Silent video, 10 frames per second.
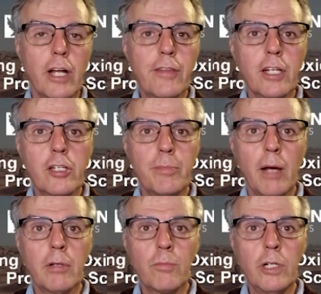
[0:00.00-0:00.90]
I think, to be
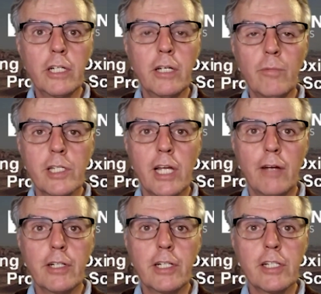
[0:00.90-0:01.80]
able to work in West
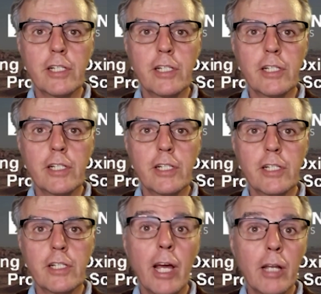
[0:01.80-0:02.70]
Africa since
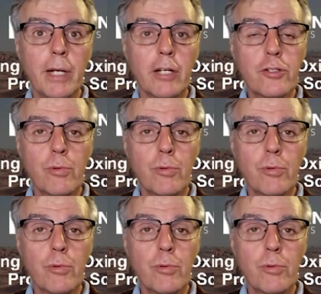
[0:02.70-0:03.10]
around about